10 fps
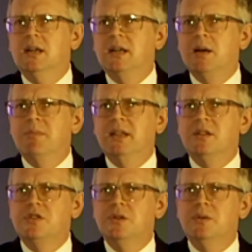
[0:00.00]
coming
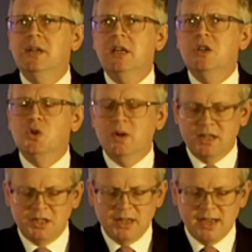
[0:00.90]
in to join
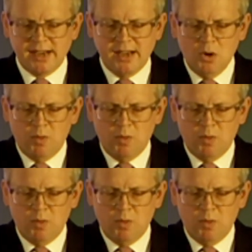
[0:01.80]
us today.